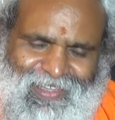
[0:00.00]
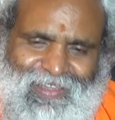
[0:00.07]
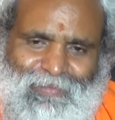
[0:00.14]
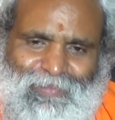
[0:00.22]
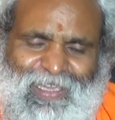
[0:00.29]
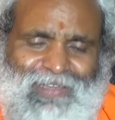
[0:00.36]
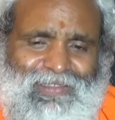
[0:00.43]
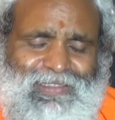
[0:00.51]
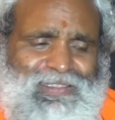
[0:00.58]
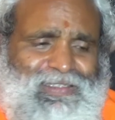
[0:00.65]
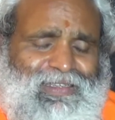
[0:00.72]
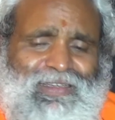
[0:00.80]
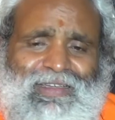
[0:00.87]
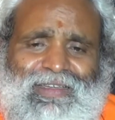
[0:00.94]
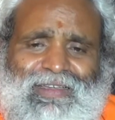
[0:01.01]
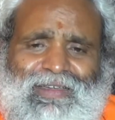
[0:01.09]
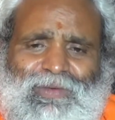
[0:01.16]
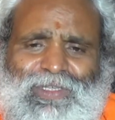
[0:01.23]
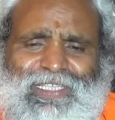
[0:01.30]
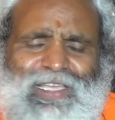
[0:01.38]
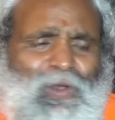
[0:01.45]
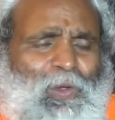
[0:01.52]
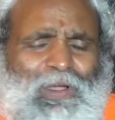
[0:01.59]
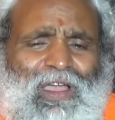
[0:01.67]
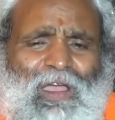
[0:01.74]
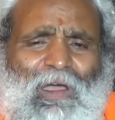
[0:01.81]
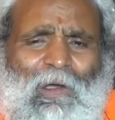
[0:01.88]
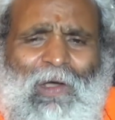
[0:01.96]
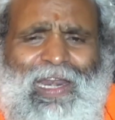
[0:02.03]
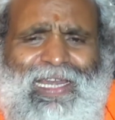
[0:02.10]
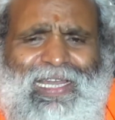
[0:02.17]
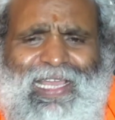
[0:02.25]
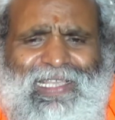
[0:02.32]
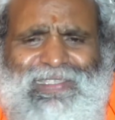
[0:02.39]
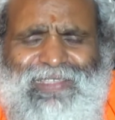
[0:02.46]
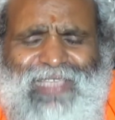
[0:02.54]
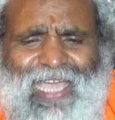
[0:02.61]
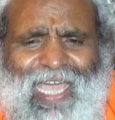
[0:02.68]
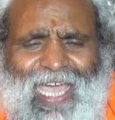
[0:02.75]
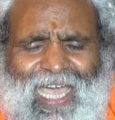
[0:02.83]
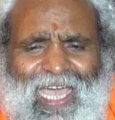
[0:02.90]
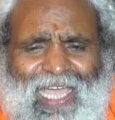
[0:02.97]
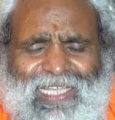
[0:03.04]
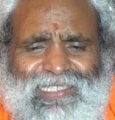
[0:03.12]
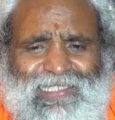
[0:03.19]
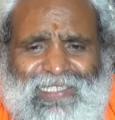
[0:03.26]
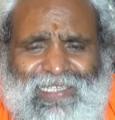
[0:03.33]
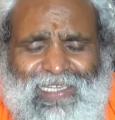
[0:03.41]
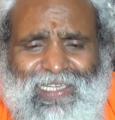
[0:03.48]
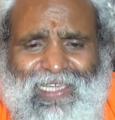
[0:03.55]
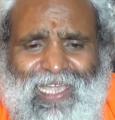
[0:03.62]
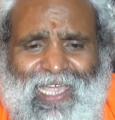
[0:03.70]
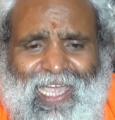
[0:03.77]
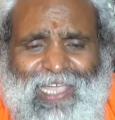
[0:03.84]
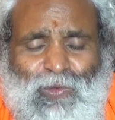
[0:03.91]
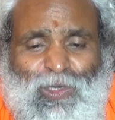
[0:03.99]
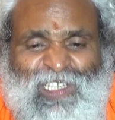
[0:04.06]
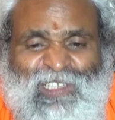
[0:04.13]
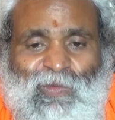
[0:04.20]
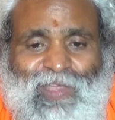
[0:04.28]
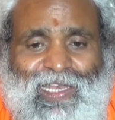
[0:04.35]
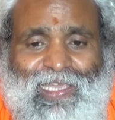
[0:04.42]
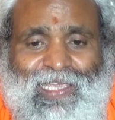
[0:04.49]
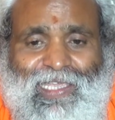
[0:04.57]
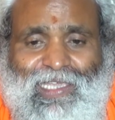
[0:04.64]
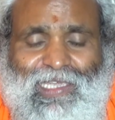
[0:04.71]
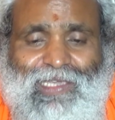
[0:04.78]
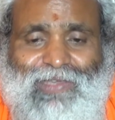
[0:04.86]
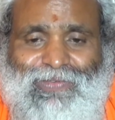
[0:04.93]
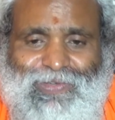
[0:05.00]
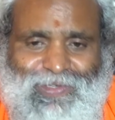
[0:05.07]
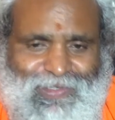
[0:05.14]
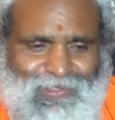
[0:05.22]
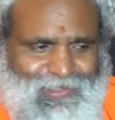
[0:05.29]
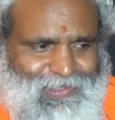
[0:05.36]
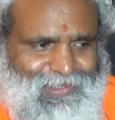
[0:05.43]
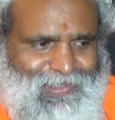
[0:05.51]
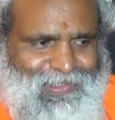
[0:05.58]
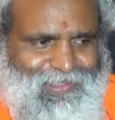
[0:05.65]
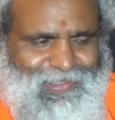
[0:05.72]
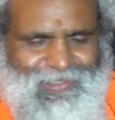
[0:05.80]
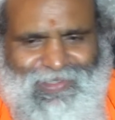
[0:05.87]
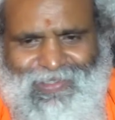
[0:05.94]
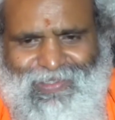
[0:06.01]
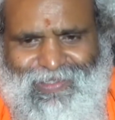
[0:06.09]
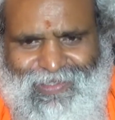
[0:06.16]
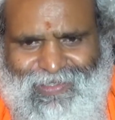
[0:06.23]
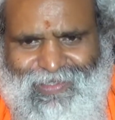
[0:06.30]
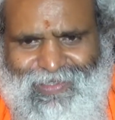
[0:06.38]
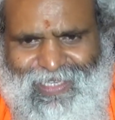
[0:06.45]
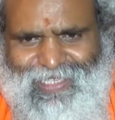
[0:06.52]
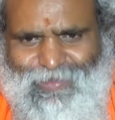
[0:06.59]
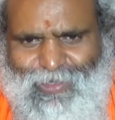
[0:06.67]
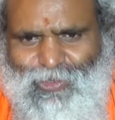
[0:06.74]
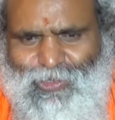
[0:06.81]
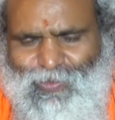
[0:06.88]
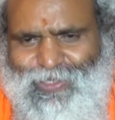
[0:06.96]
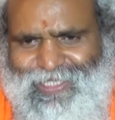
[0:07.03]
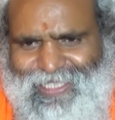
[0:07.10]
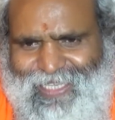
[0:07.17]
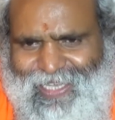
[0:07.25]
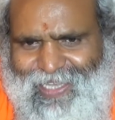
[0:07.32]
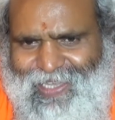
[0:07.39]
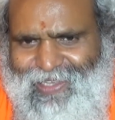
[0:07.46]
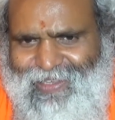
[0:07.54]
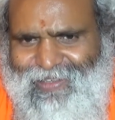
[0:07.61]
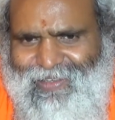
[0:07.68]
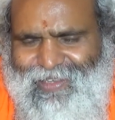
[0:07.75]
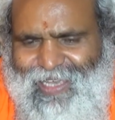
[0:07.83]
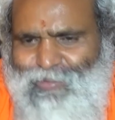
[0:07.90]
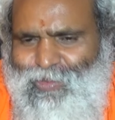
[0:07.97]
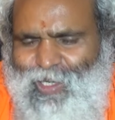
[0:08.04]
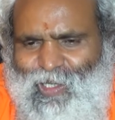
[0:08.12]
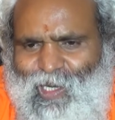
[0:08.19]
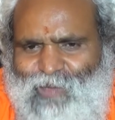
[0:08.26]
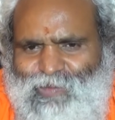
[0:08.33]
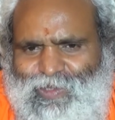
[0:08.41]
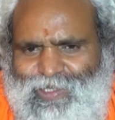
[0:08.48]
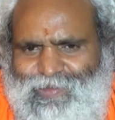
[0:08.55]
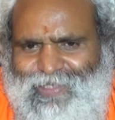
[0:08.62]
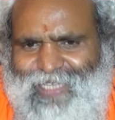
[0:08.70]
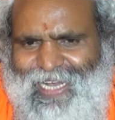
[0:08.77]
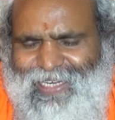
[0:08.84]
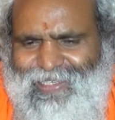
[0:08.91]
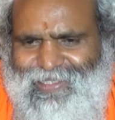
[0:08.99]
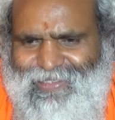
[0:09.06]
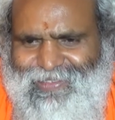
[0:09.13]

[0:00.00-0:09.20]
Because we say, look, unless I see, I won't believe. That is a beautiful saying. Have you not observed that?